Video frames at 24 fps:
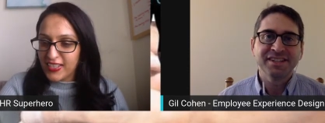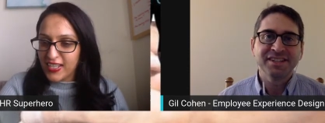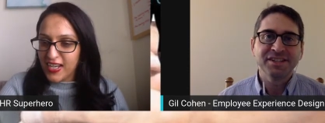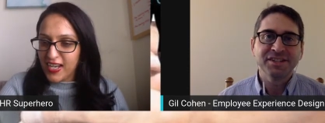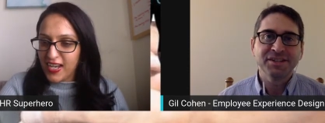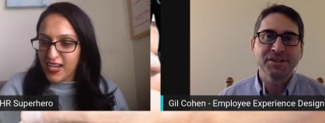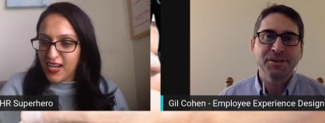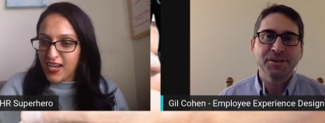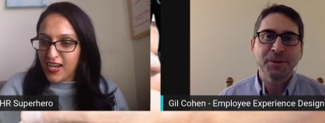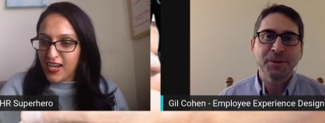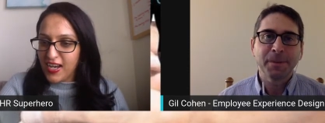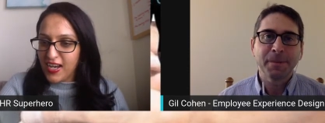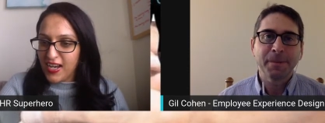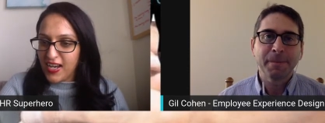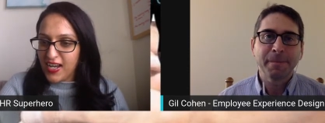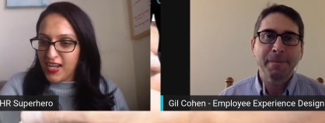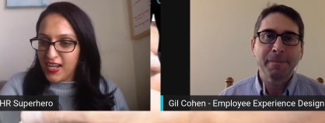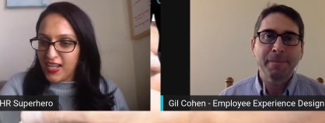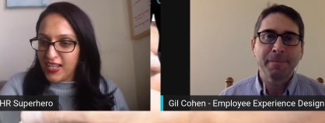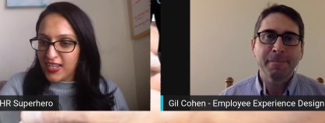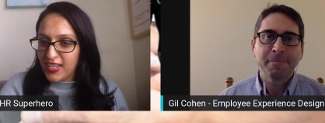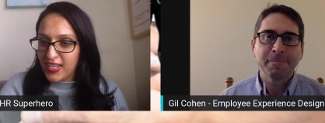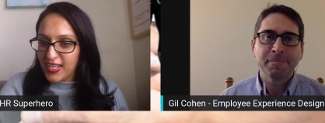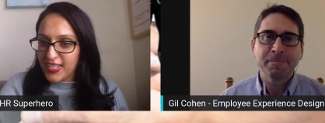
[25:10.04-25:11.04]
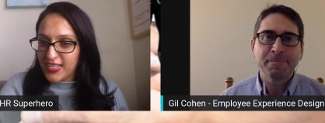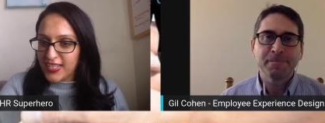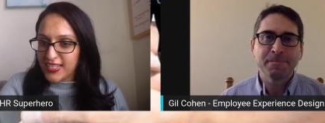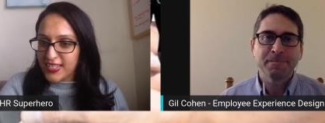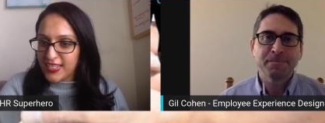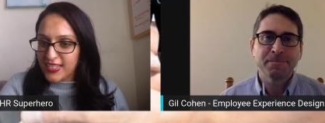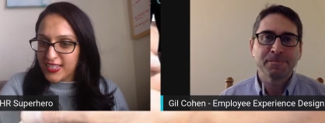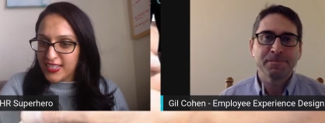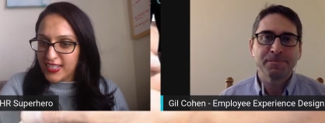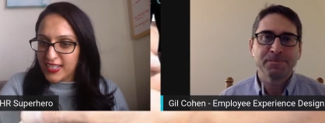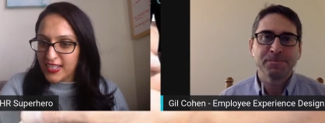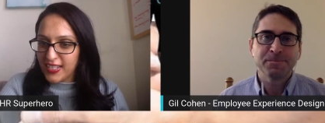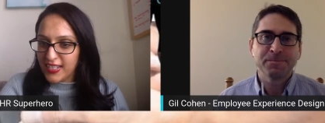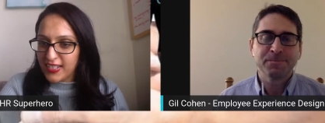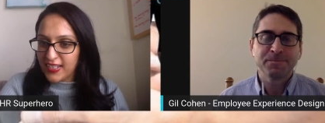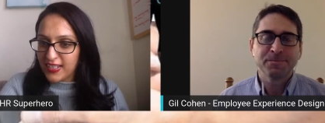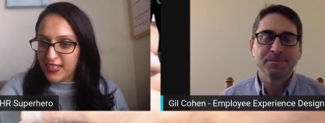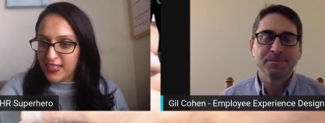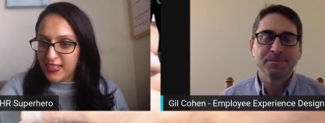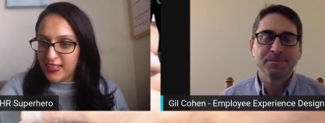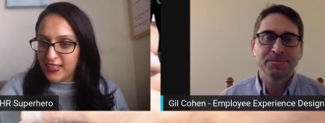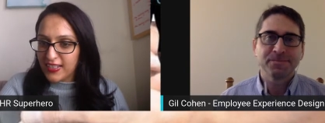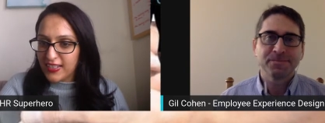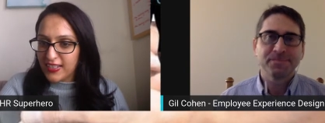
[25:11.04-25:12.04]
Speaker 1: Uh, let's see.
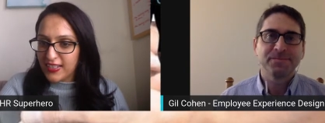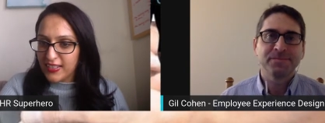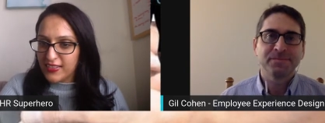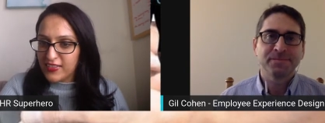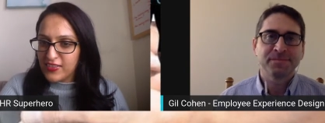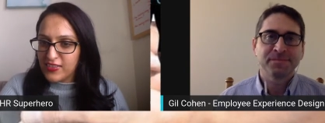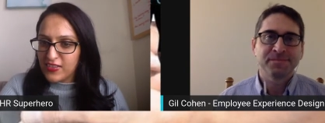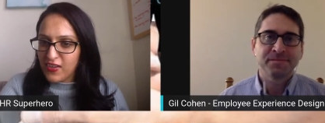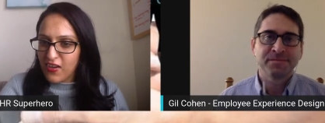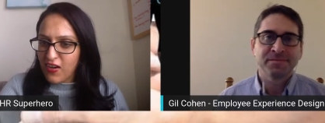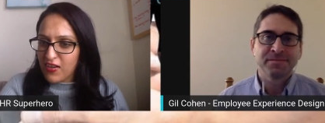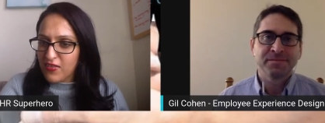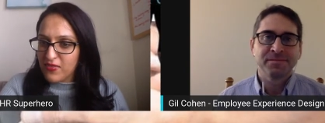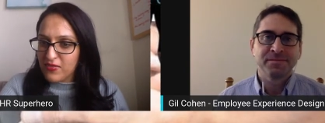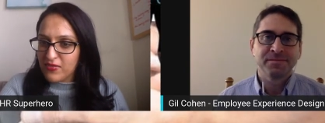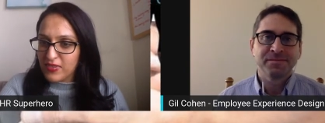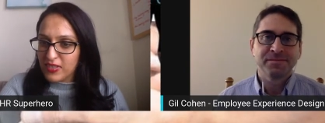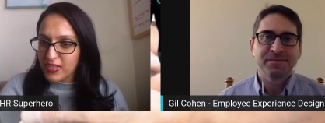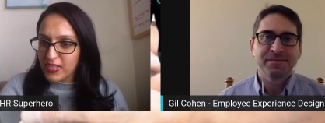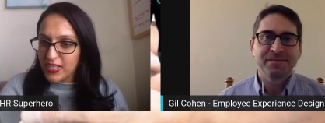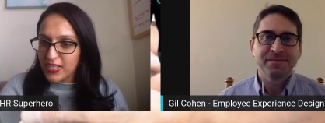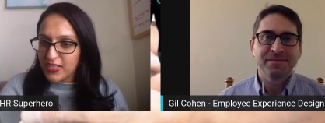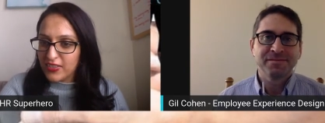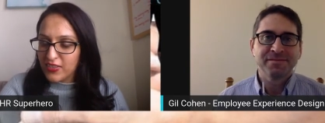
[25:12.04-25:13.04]
Not really.